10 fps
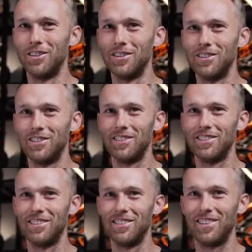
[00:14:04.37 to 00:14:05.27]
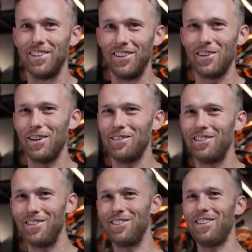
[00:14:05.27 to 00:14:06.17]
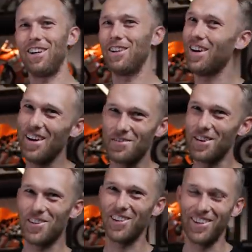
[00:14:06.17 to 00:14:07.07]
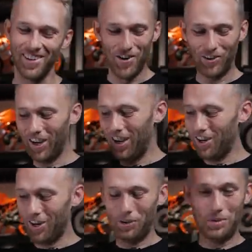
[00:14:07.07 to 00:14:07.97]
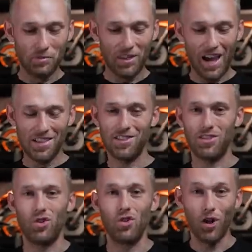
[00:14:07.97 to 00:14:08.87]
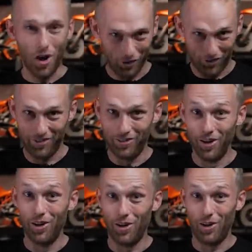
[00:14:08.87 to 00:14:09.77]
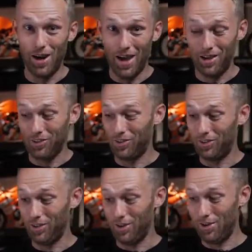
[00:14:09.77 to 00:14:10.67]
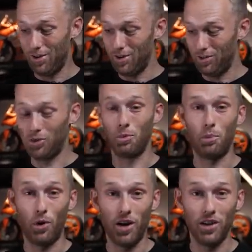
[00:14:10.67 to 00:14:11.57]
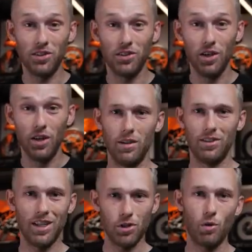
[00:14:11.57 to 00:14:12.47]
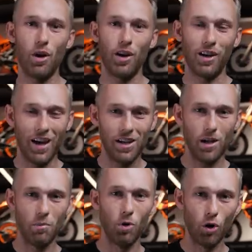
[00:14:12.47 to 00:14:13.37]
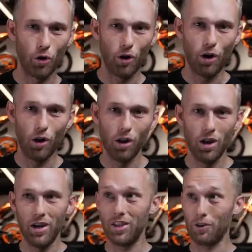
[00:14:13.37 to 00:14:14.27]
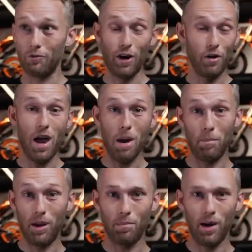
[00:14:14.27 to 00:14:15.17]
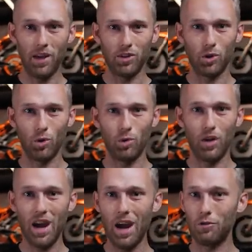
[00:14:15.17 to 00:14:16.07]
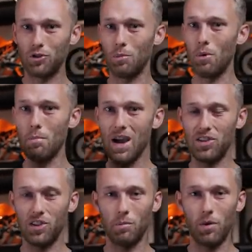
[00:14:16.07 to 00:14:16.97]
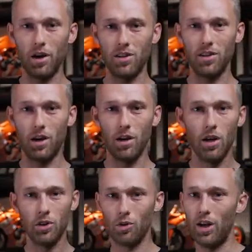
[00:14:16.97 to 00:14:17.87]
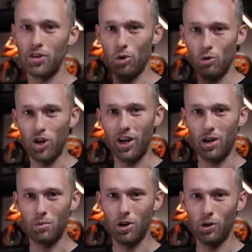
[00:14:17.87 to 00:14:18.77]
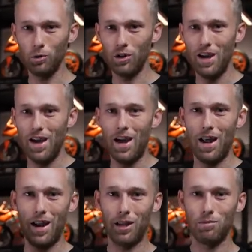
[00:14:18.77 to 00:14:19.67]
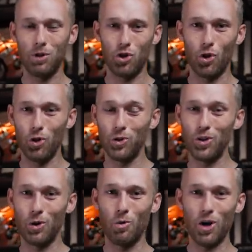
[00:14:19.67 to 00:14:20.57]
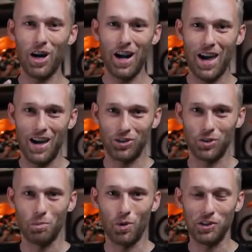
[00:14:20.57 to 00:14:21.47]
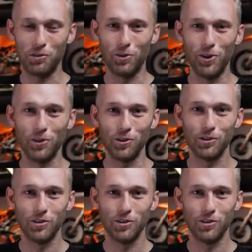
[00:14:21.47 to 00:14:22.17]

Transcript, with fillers: Of course I have it. You have? You, I, am not sure. Okay guys, that's not the last uh, surprise since we are in a KTM Motohall, it's a very epic place, so they have some amazing bikes there. So let's go check them out and let me show you the one last surprise for you.